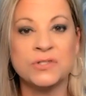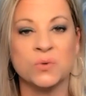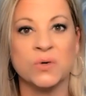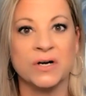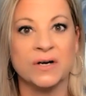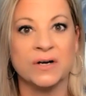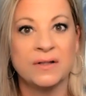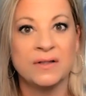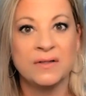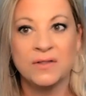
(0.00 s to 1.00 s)
there were.
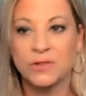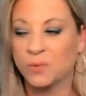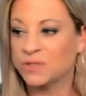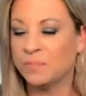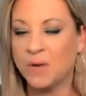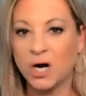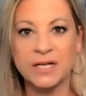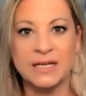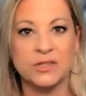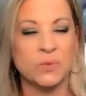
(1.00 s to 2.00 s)
There was
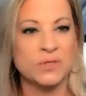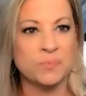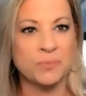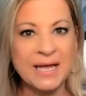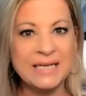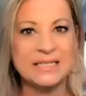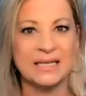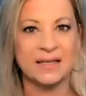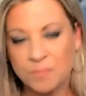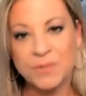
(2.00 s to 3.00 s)
marketing, there was
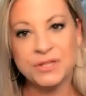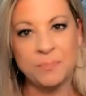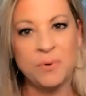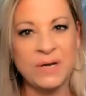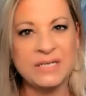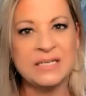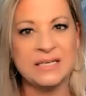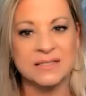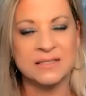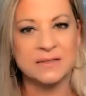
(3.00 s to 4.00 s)
branding. But the point
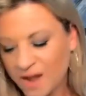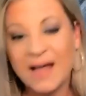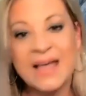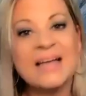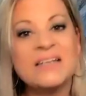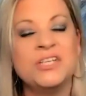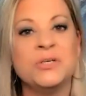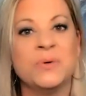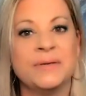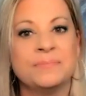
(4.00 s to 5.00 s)
is, I had to
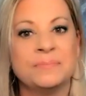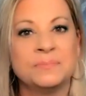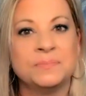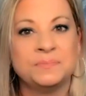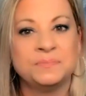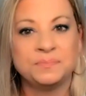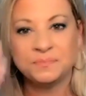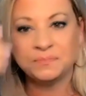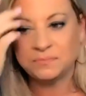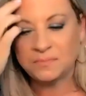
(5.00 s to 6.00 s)
do it.
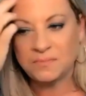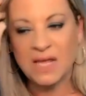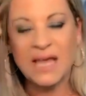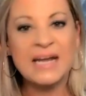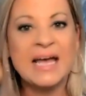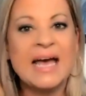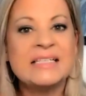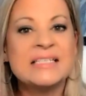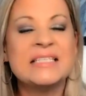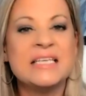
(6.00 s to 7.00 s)
And I
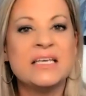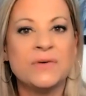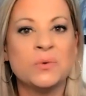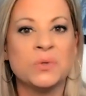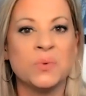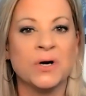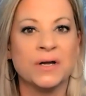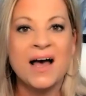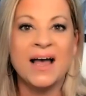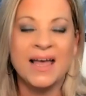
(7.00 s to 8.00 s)
had to see if it would
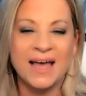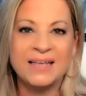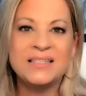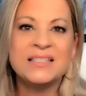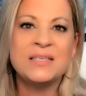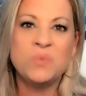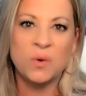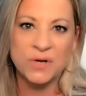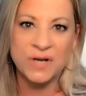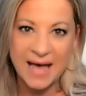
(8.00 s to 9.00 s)
work. I had to see
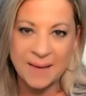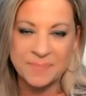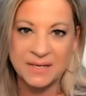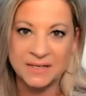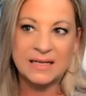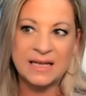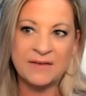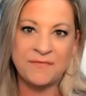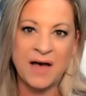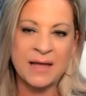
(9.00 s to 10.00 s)
what would happen
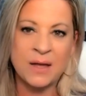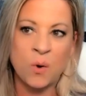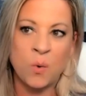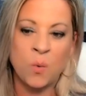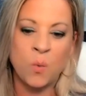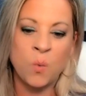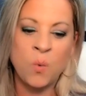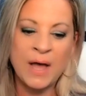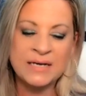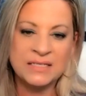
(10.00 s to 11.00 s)
if I
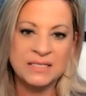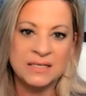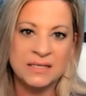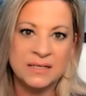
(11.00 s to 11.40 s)
went